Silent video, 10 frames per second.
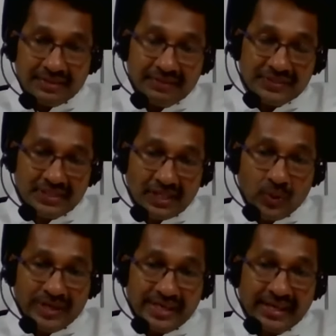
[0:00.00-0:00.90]
the fiscal
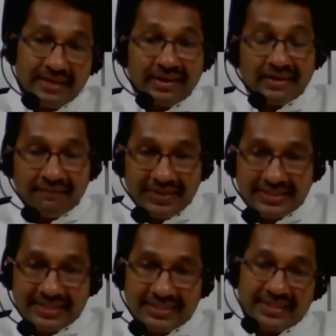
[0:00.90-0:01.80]
court hearing
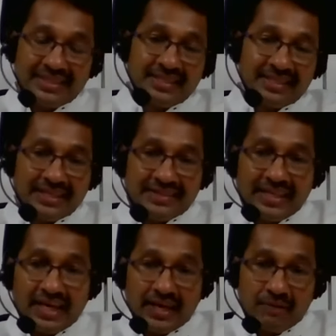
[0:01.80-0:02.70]
with
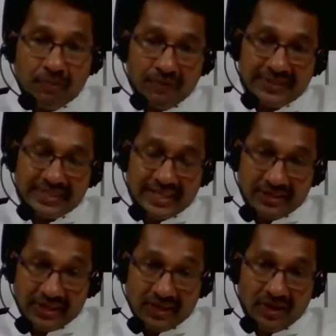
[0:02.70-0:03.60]
the help of the
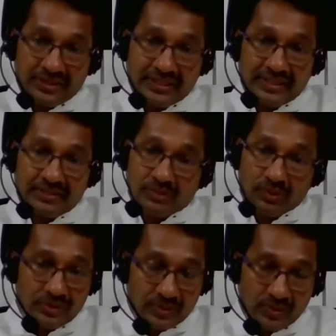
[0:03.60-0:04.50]
technology
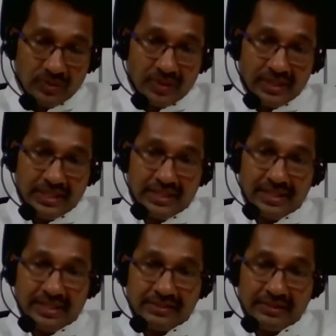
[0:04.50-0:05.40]
through
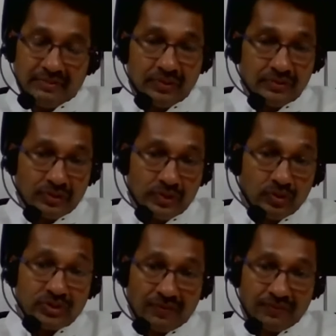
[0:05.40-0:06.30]
the
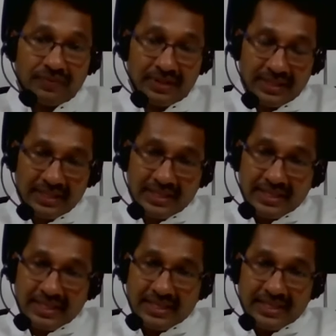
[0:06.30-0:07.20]
use of
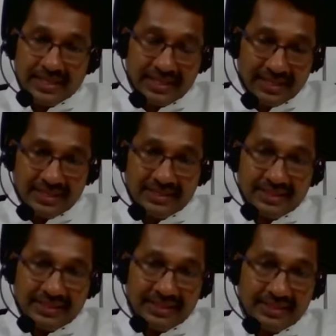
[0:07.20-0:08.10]

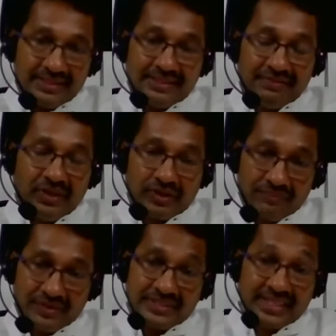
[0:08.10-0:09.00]
the video
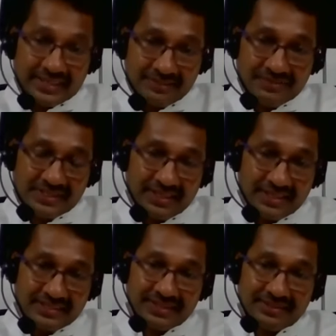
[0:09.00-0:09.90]
conferencing and other
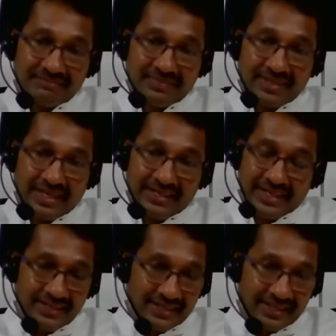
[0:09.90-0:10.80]
facilities.
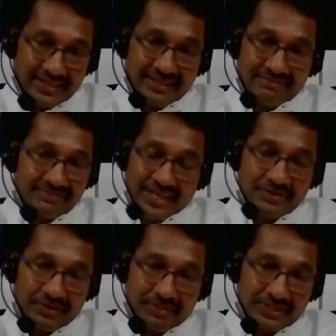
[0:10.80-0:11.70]
And
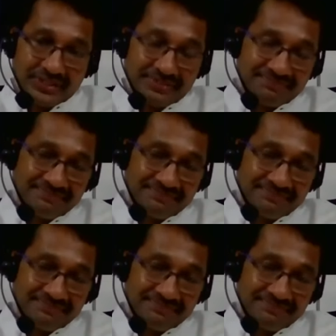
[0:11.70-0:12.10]
thank you very much.